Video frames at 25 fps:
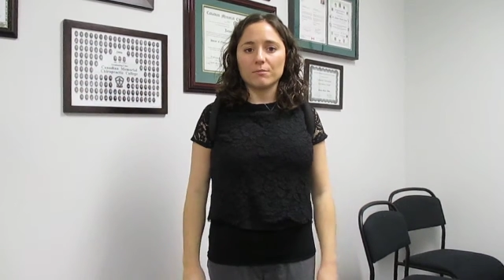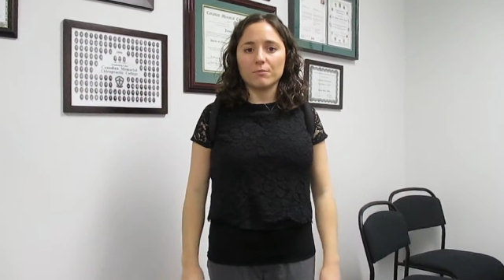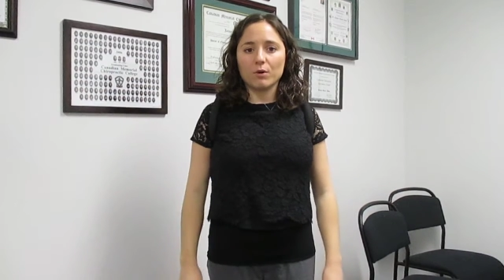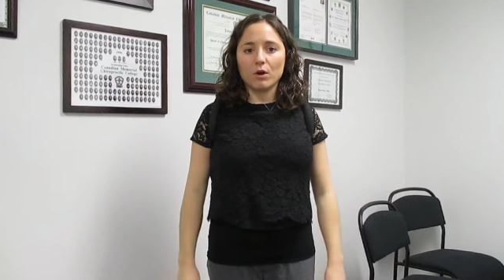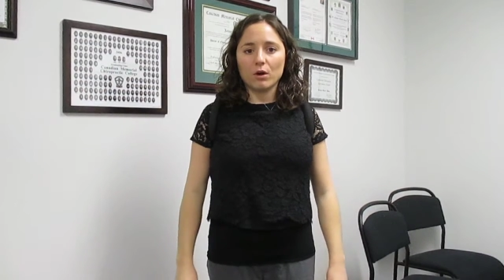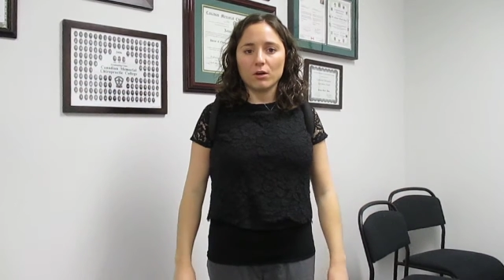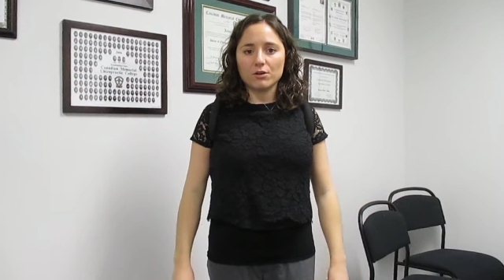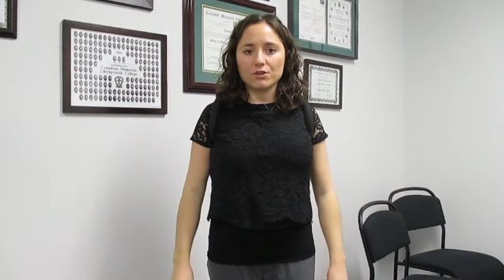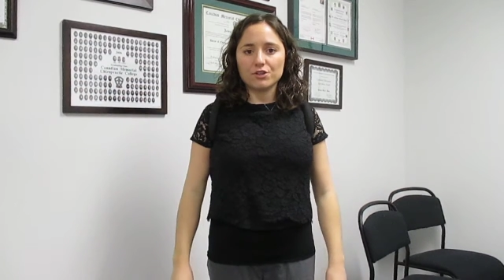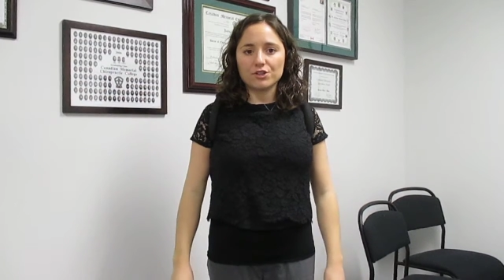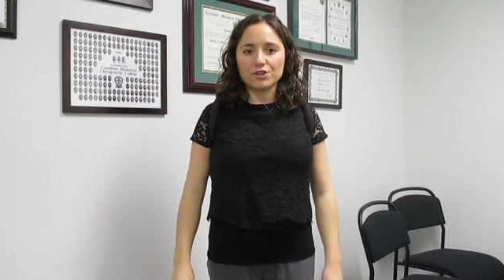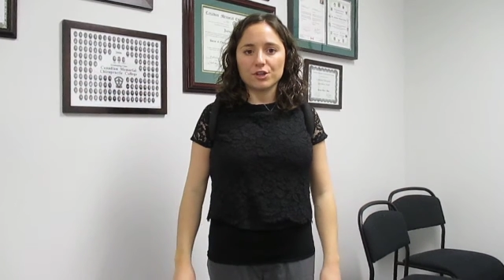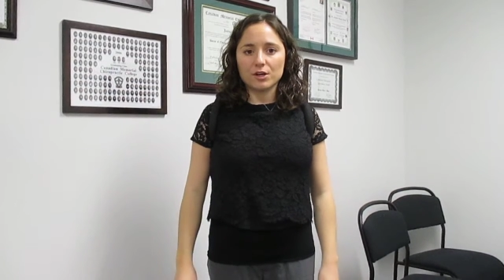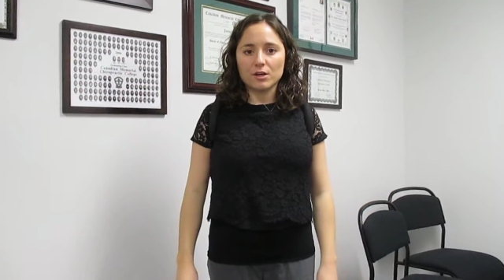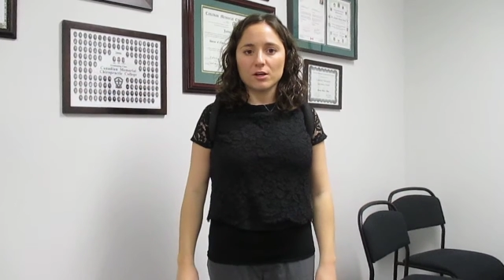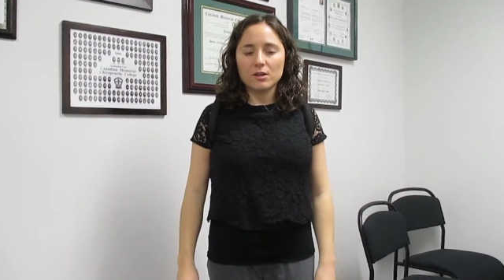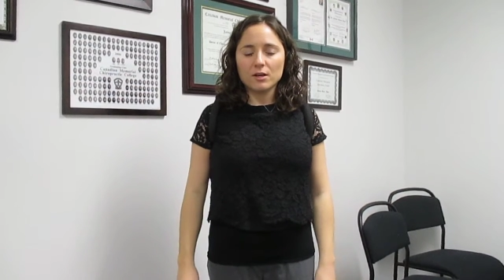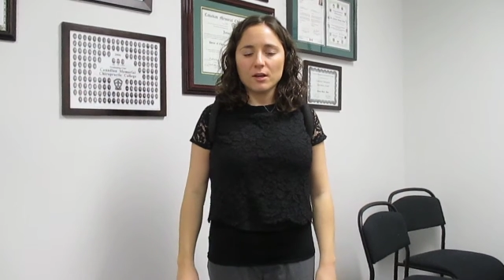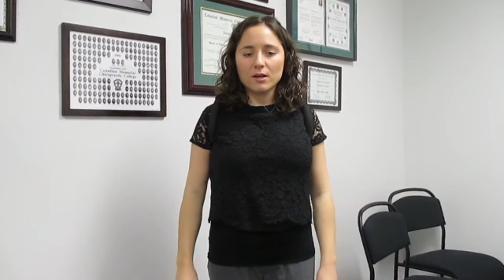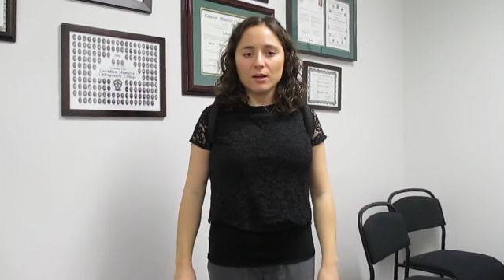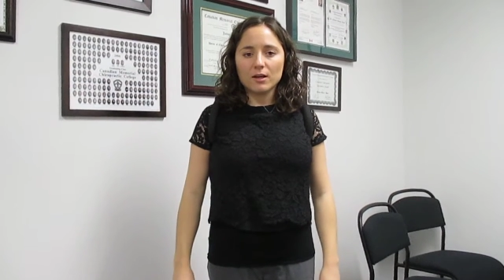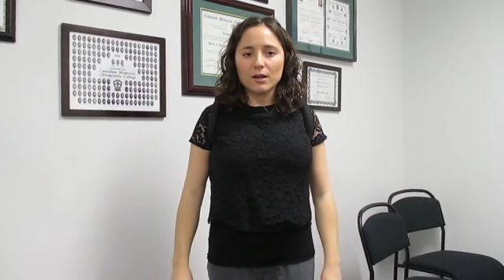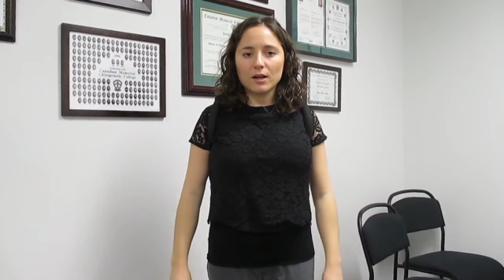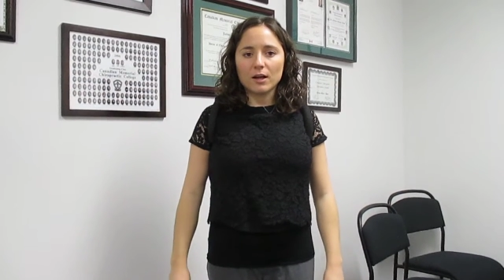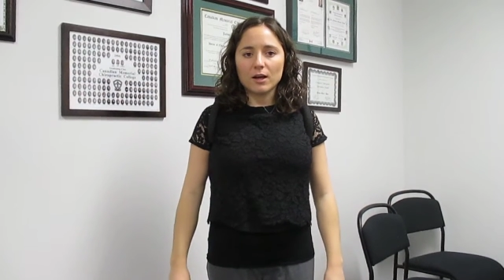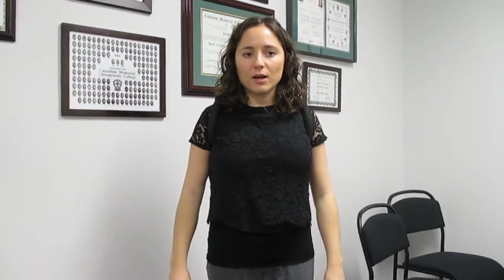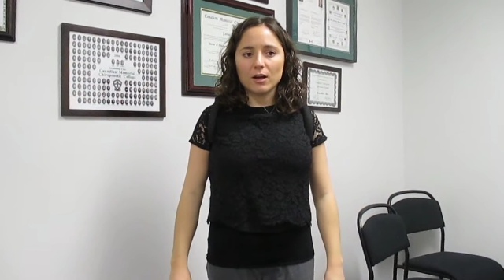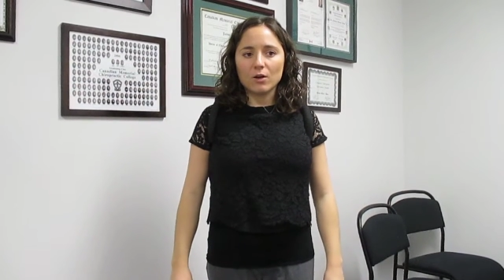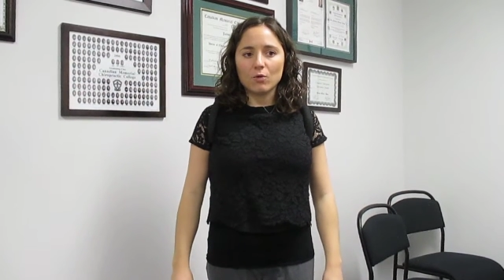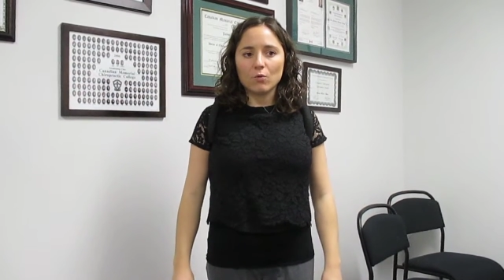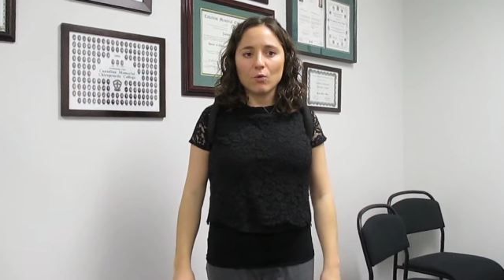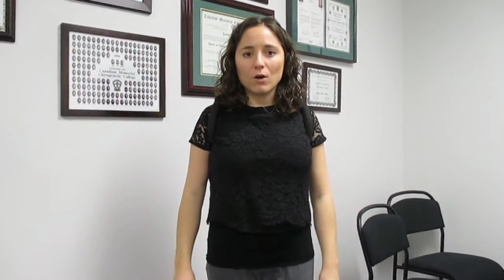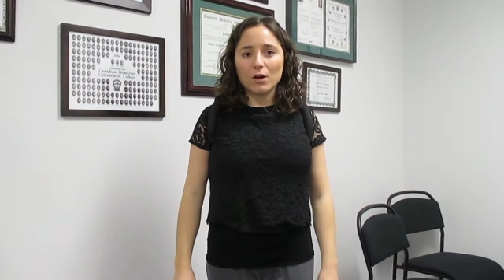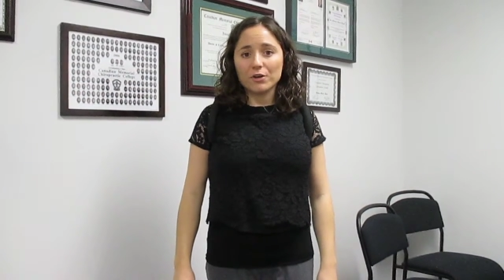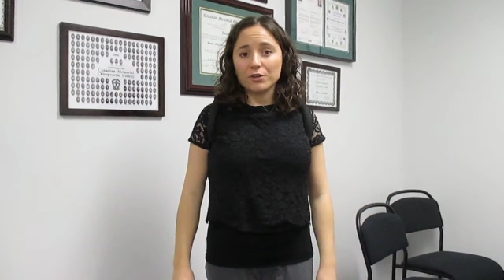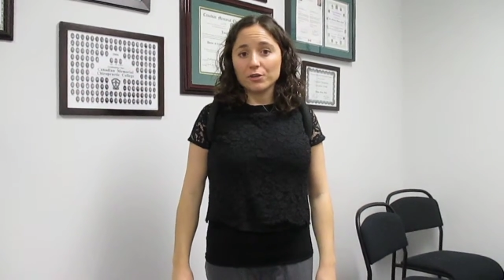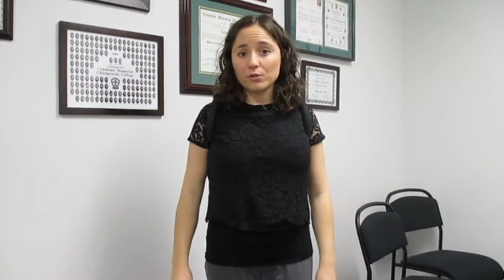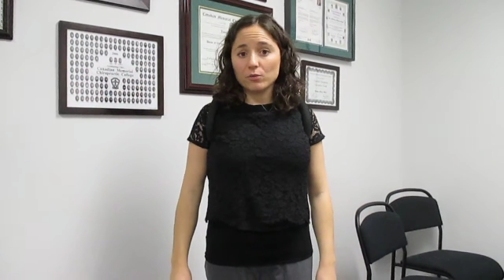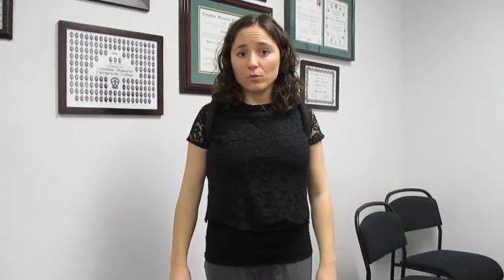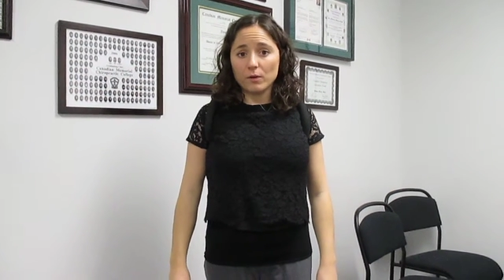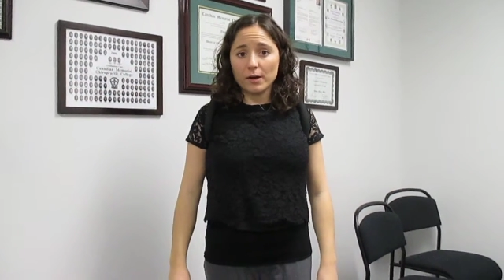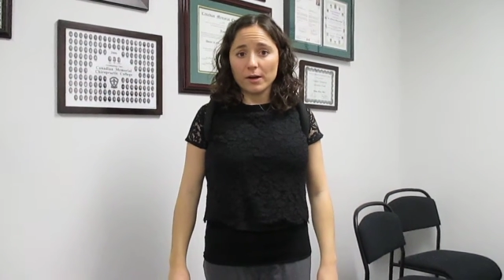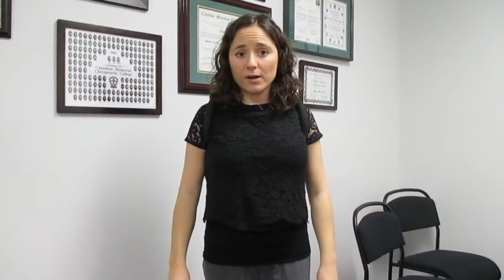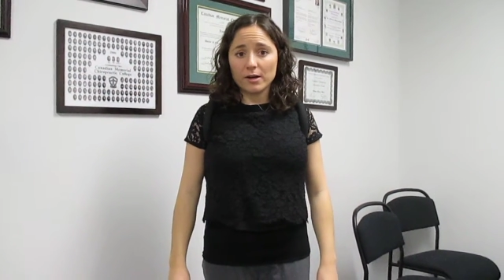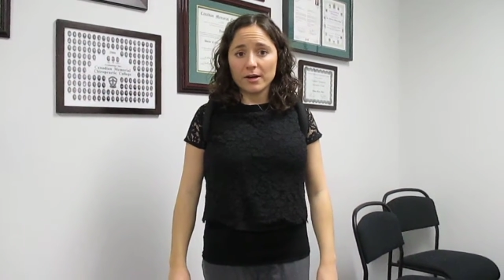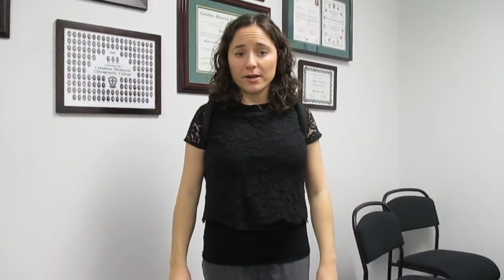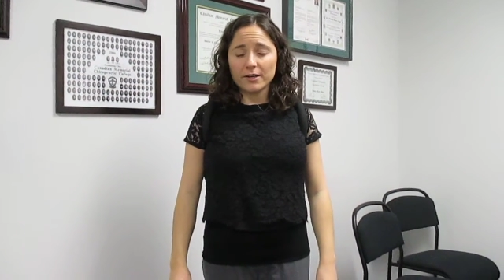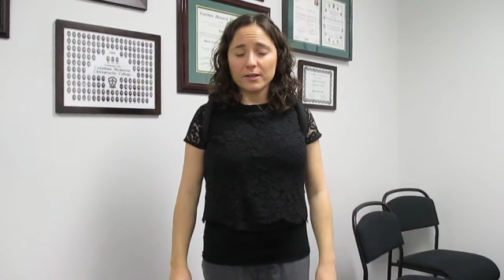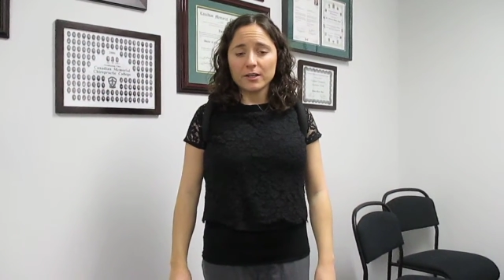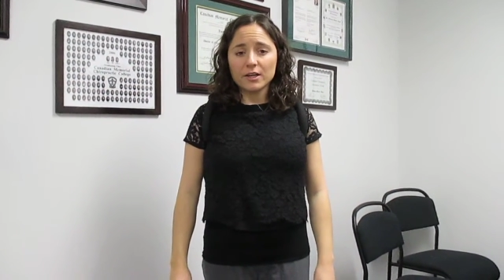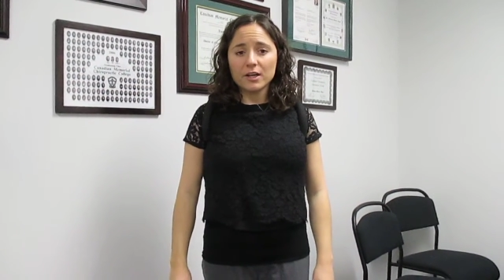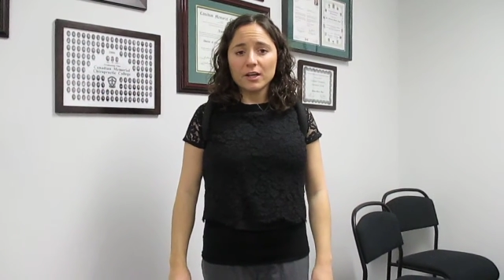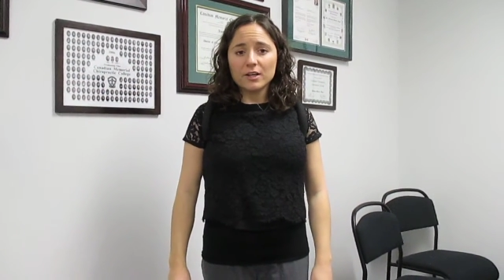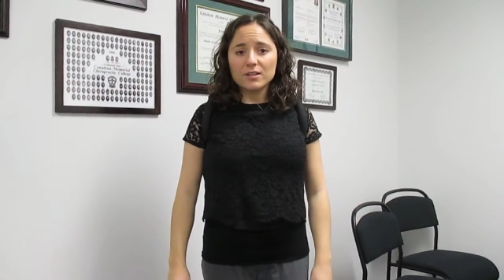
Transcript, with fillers: posture uh, while you wear it.